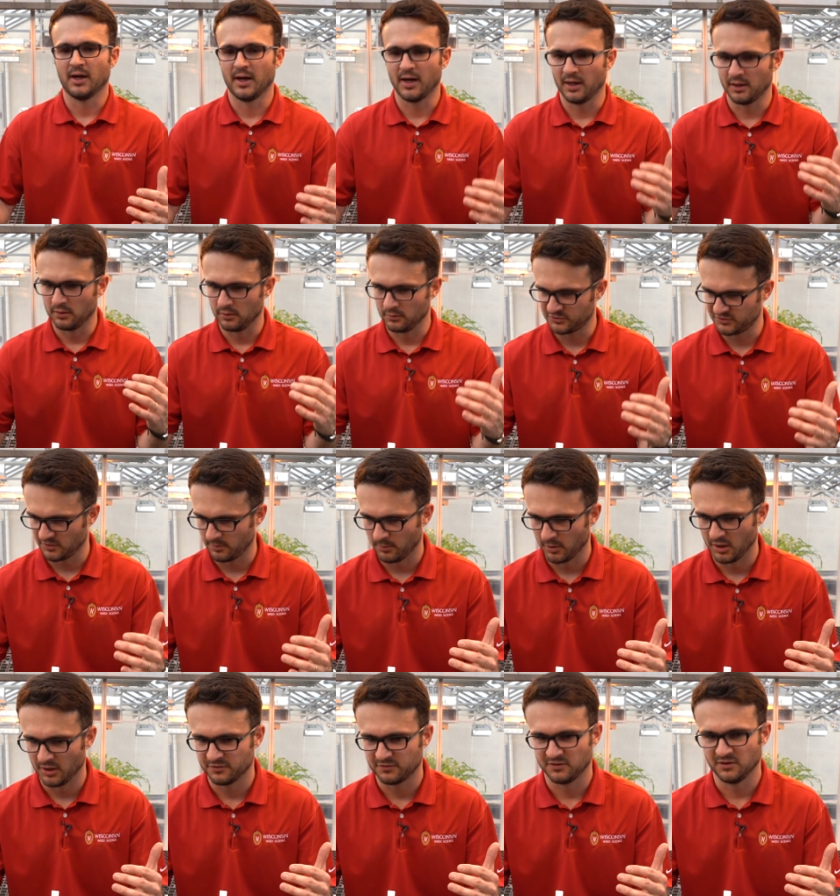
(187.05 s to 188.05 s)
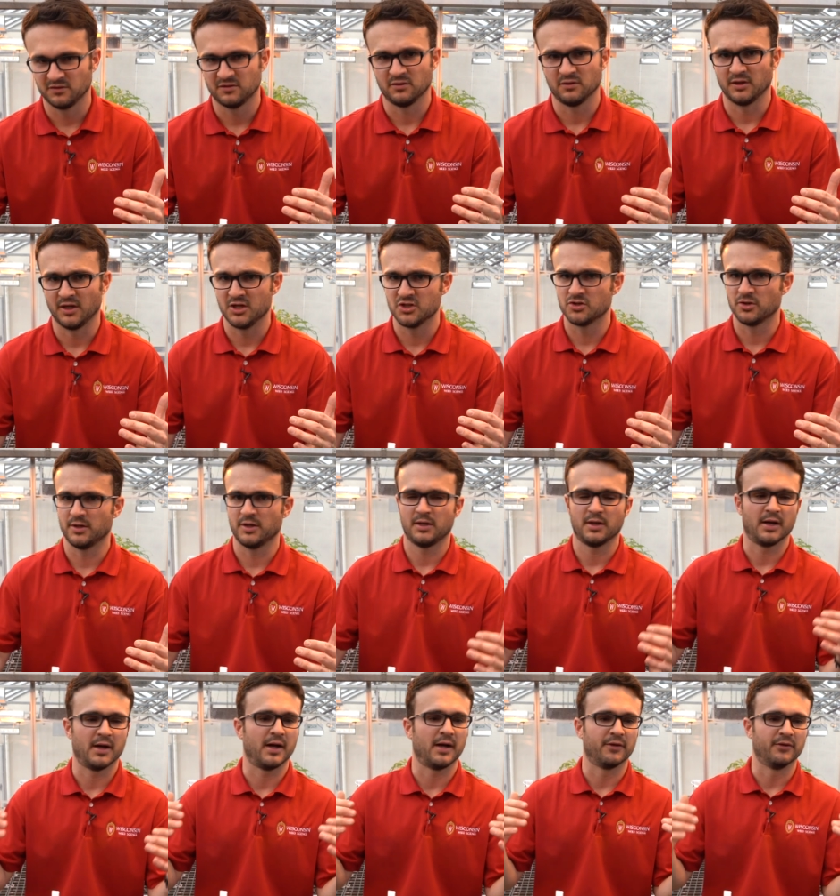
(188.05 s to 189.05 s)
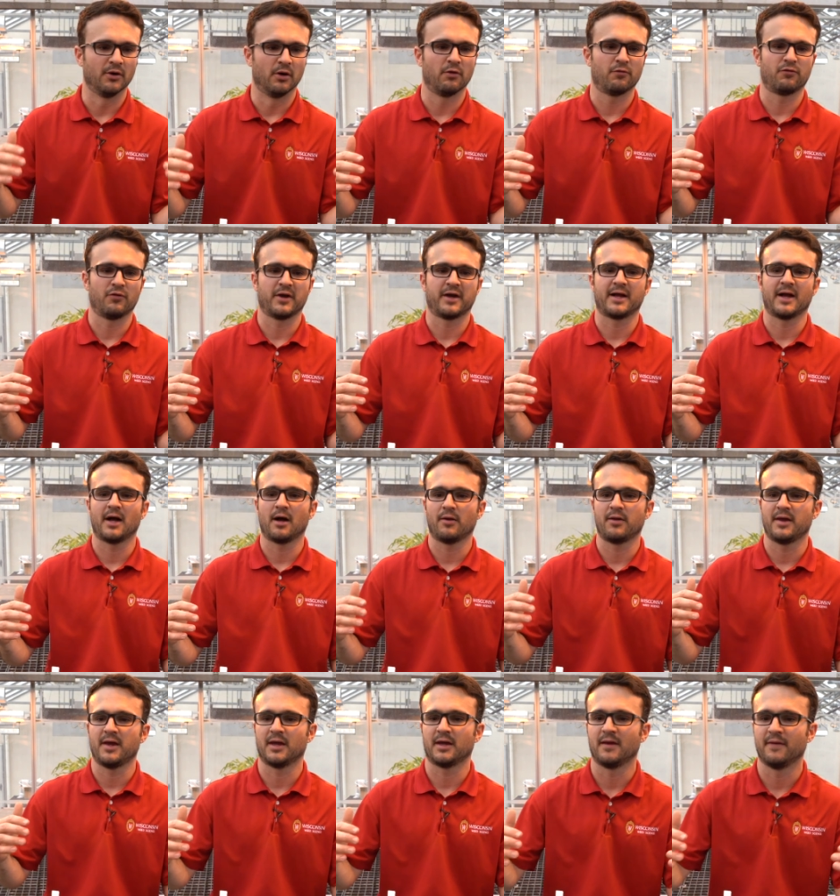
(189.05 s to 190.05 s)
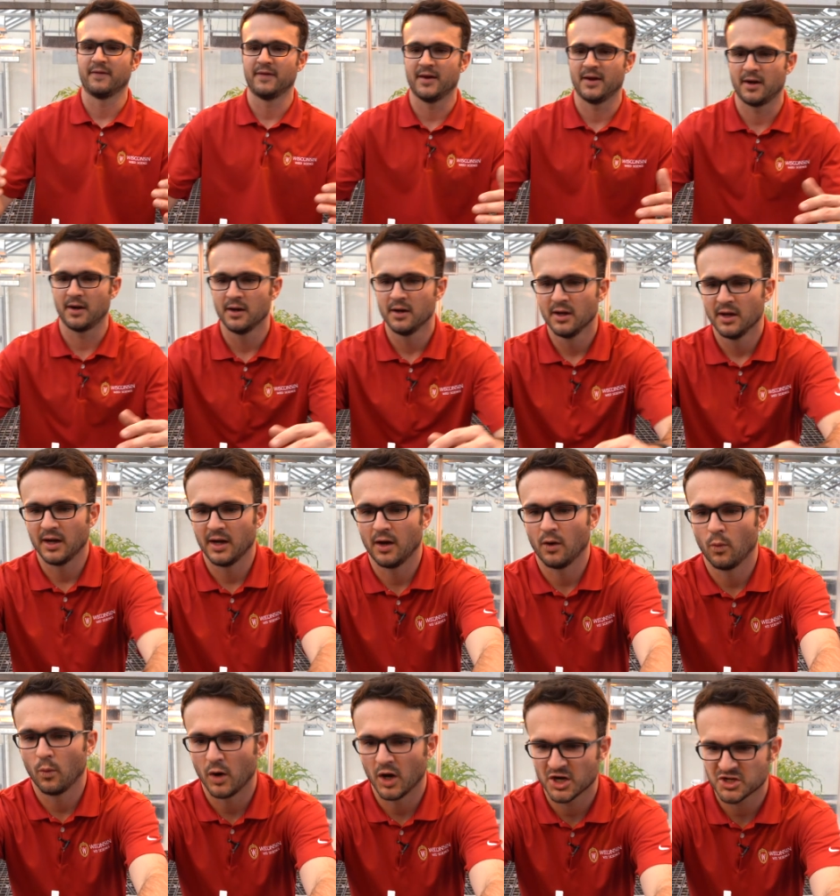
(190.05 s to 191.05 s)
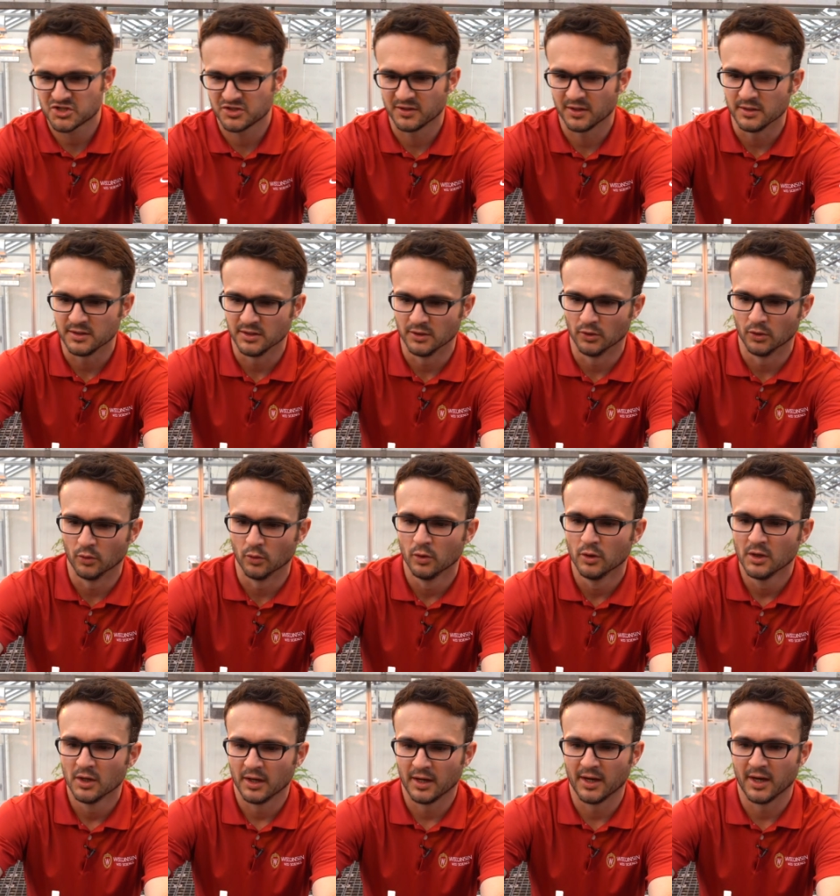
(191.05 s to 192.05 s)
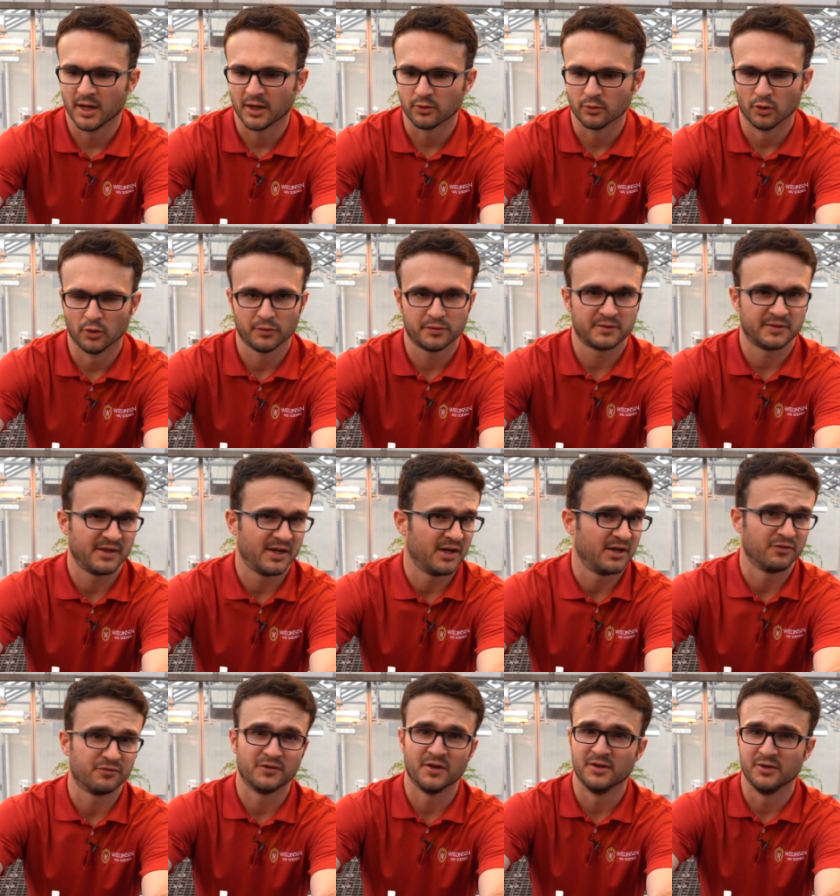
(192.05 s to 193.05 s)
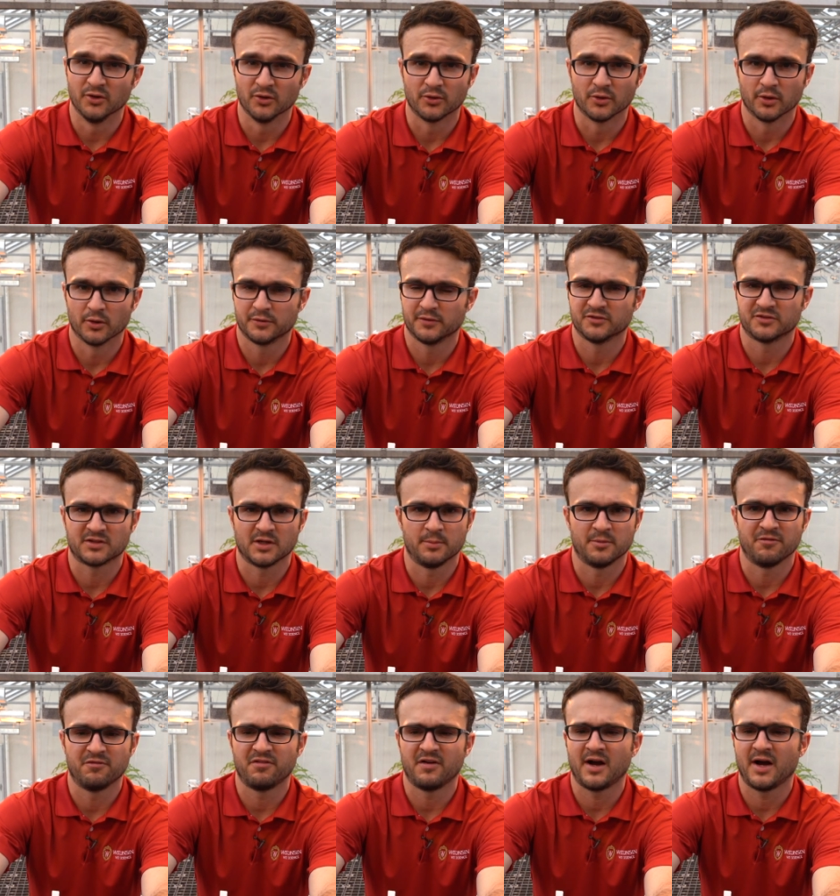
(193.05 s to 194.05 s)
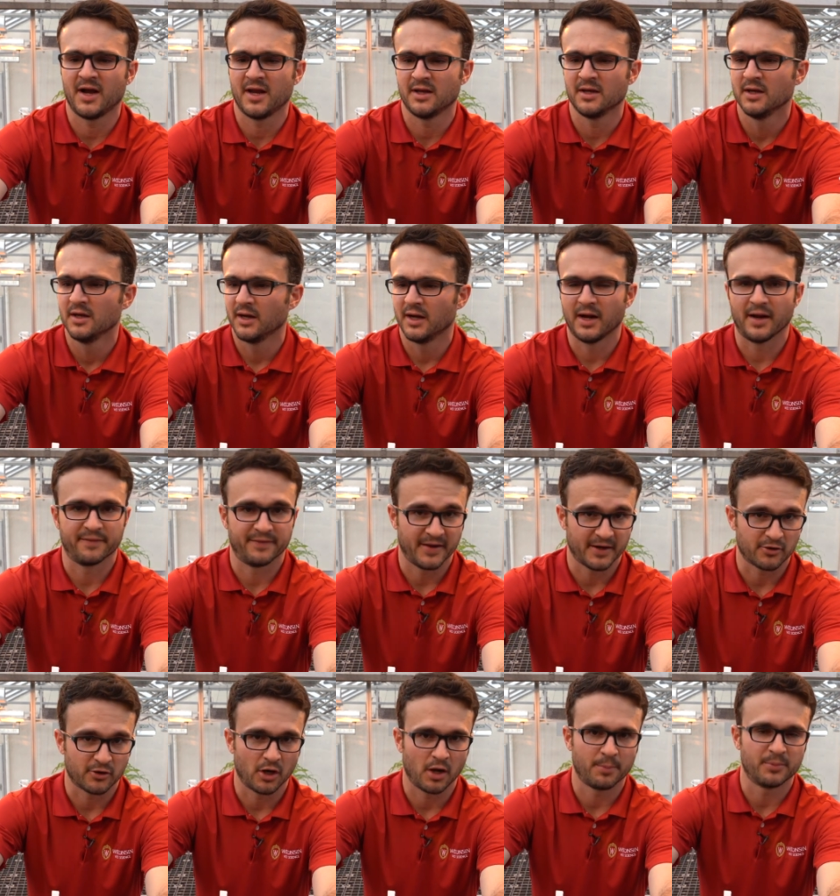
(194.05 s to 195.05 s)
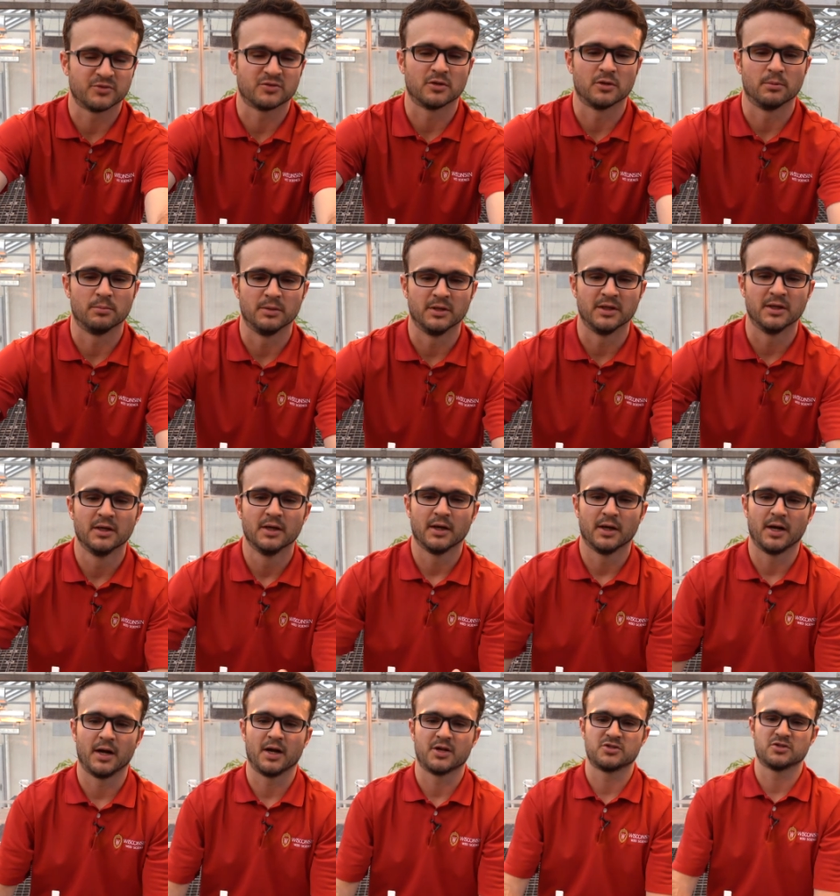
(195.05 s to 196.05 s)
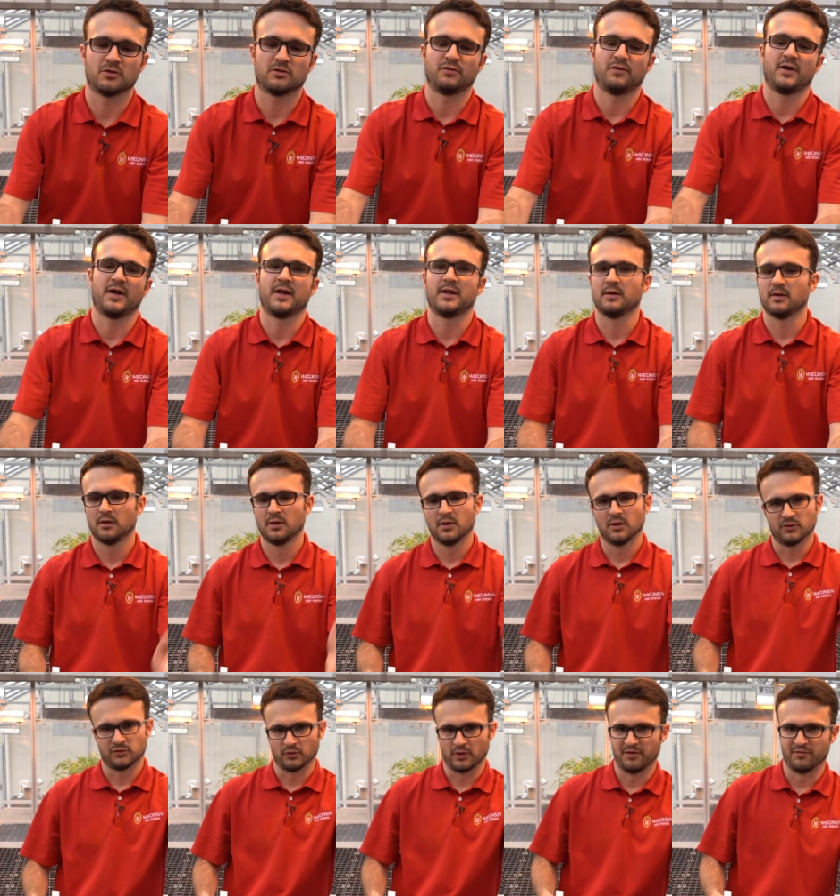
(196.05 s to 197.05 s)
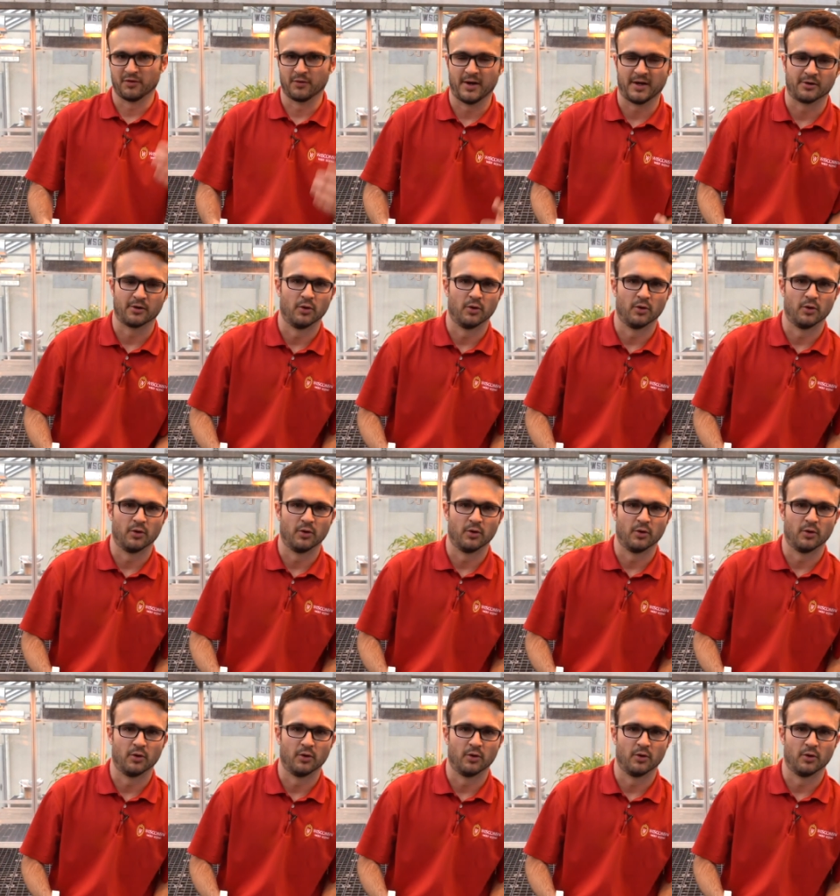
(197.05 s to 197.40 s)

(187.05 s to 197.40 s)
uh, some early season injury, uh, don't freak out, hang in there, uh, watch the new growth there. If the new growth is coming fine, that crop is gonna be just fine. So have a great